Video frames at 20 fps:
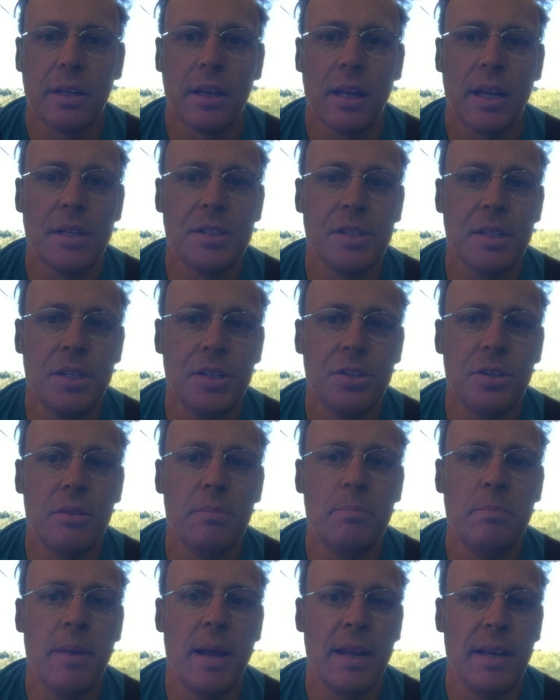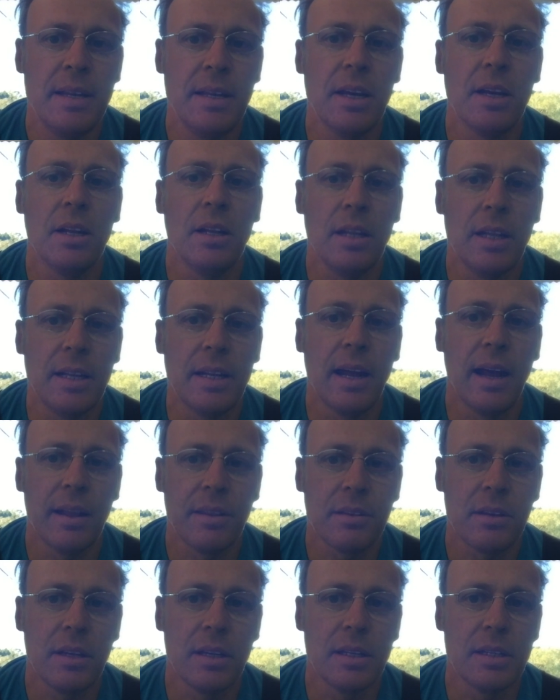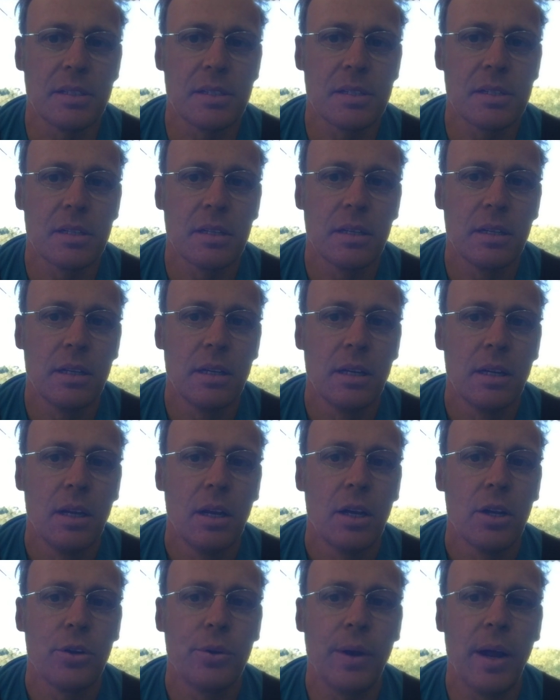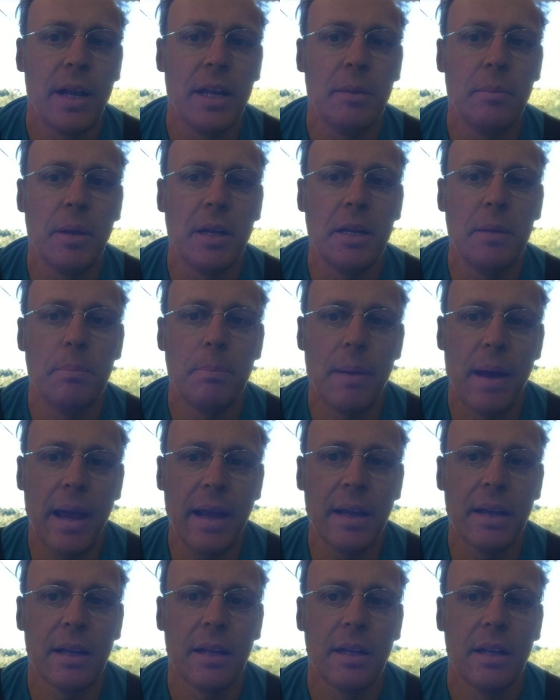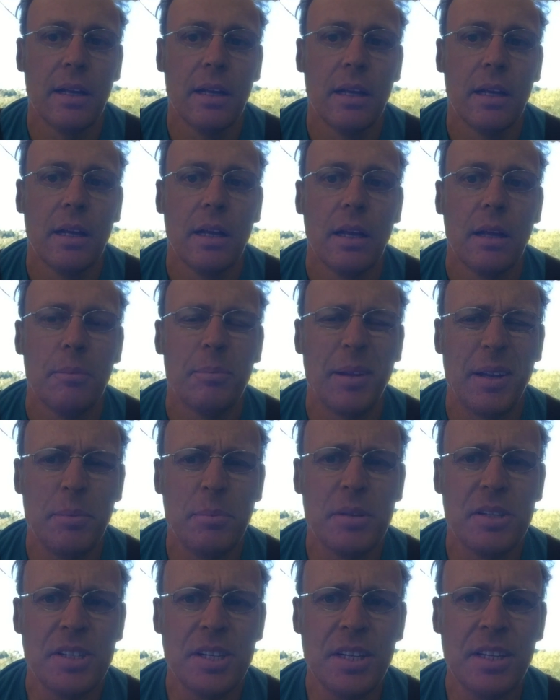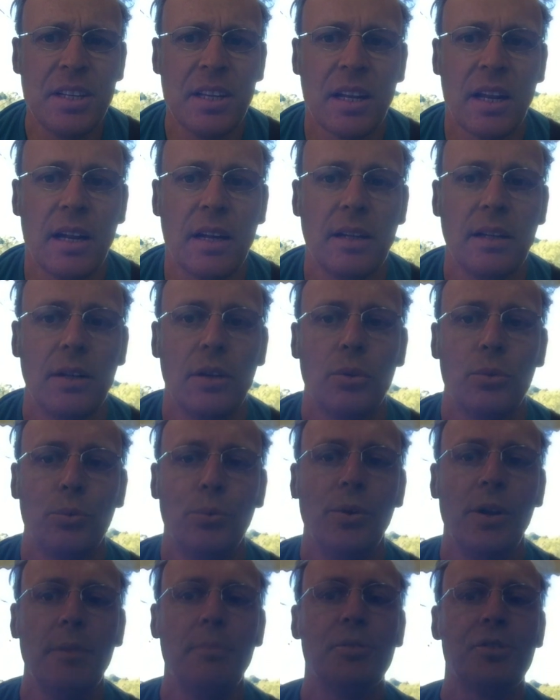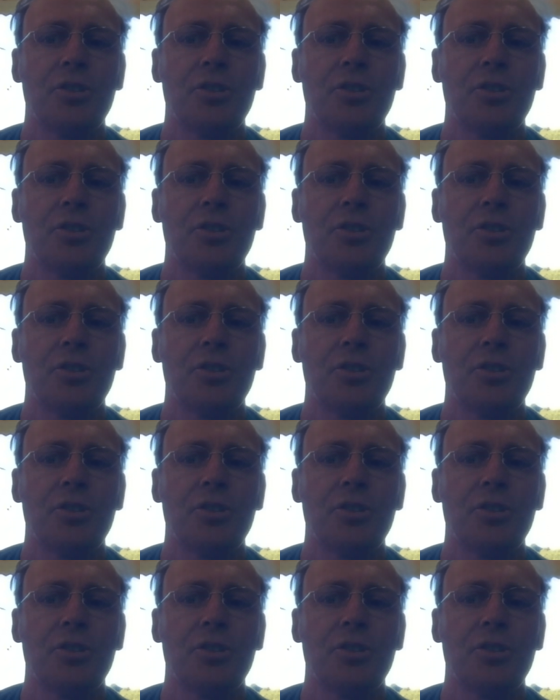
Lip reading: has injured many elite athletes, creating many back, but in particular rib